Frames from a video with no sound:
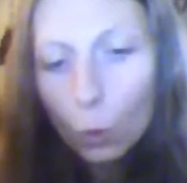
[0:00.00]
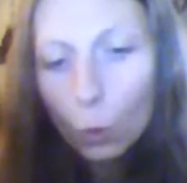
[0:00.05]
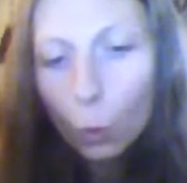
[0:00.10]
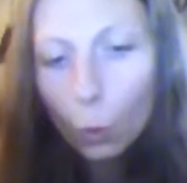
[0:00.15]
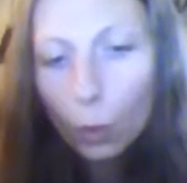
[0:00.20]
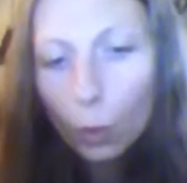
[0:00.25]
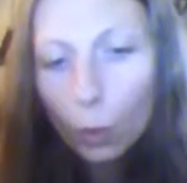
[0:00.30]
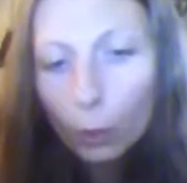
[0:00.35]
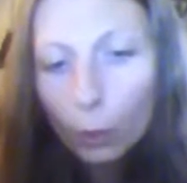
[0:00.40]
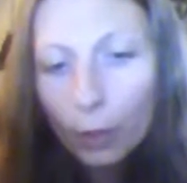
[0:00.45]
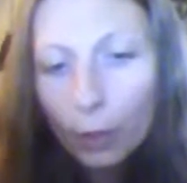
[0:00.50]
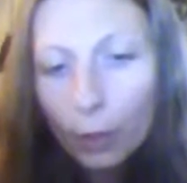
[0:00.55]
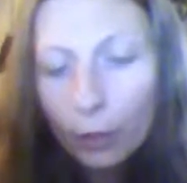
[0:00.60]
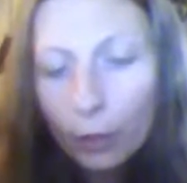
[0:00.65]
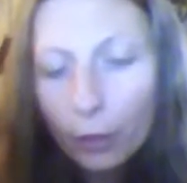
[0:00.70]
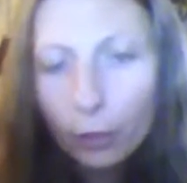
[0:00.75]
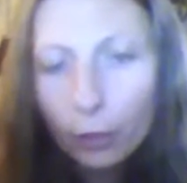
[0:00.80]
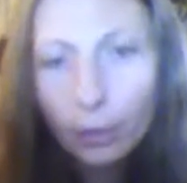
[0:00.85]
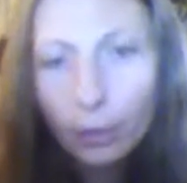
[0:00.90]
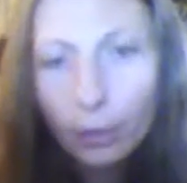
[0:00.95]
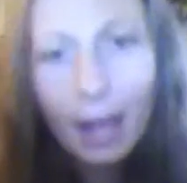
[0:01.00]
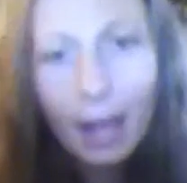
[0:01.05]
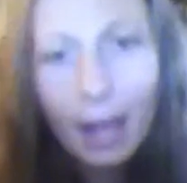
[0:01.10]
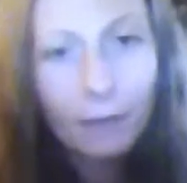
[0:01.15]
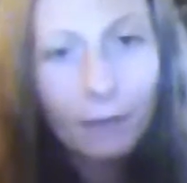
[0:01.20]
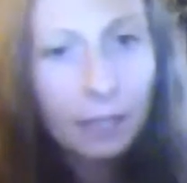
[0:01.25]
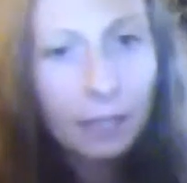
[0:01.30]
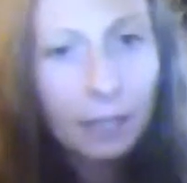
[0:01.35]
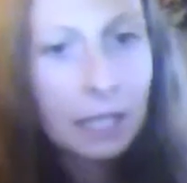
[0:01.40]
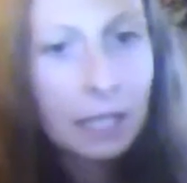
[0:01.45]
or whether you're
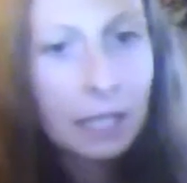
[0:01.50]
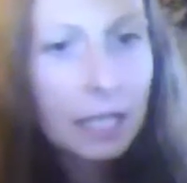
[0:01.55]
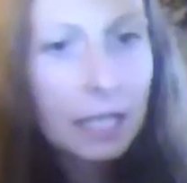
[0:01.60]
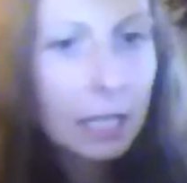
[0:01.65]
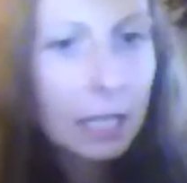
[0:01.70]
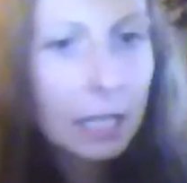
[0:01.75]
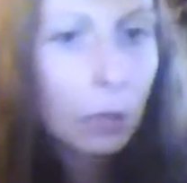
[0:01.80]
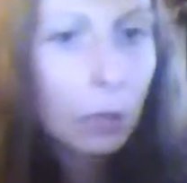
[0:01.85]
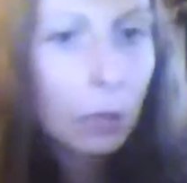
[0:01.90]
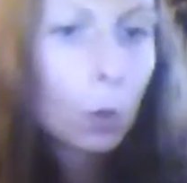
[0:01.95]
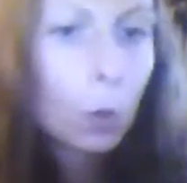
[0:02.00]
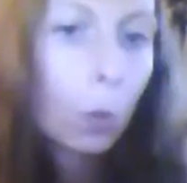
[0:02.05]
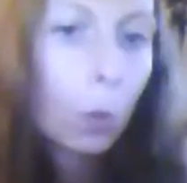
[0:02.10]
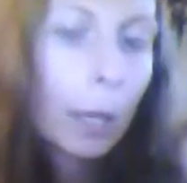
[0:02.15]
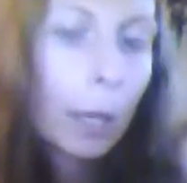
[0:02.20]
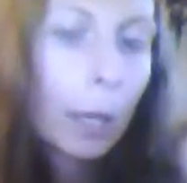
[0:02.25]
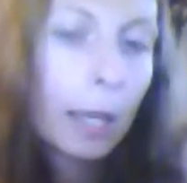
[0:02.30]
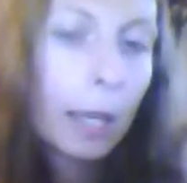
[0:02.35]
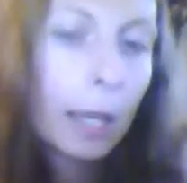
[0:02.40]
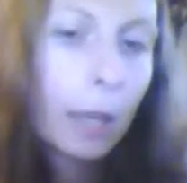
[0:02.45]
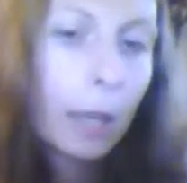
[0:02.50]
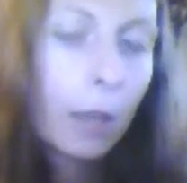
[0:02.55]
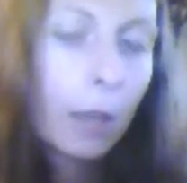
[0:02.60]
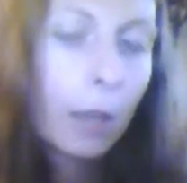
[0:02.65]
having to deal with